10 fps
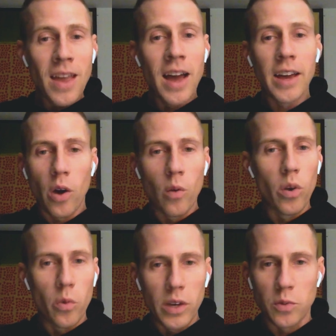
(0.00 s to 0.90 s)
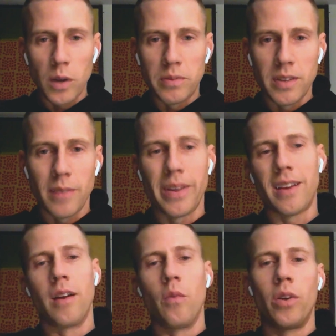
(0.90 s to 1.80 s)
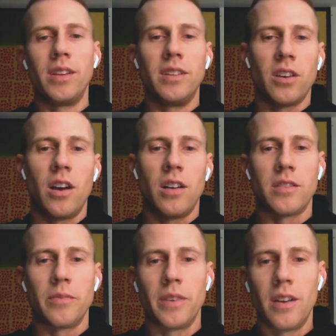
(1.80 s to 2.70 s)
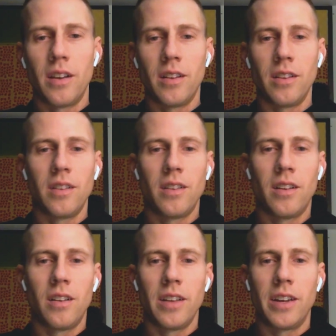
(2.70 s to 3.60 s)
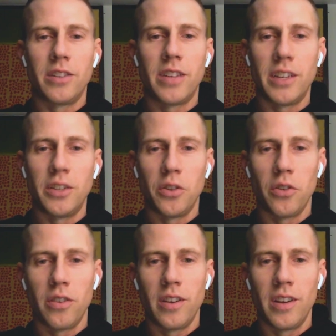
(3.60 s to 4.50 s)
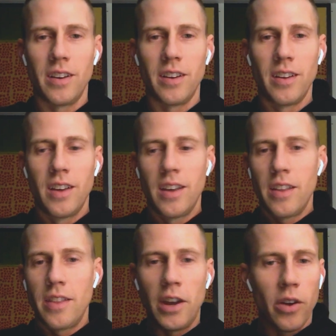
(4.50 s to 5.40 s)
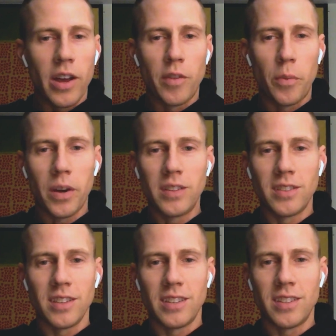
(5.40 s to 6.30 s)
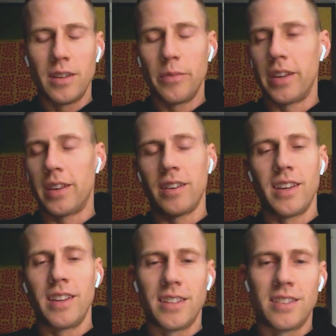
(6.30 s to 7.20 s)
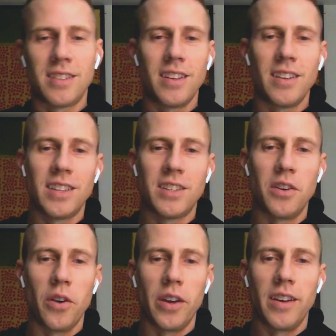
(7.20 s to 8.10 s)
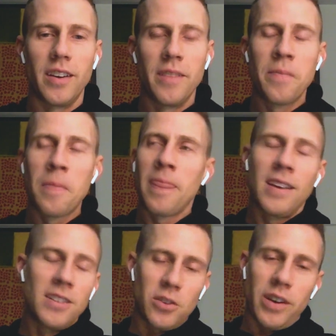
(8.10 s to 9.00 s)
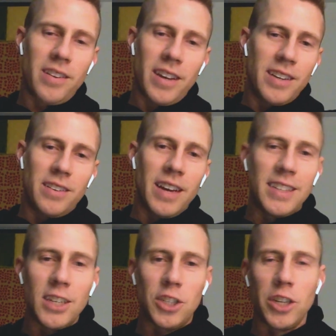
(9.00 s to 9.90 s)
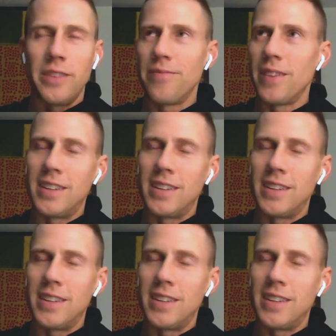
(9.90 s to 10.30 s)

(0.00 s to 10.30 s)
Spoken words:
I go on Woodway's website. I'm like, all right, what do these cost? I'll entertain Jordan, and they don't have the prices listed. I'm like, okay, that's annoying. And so I ditch it. A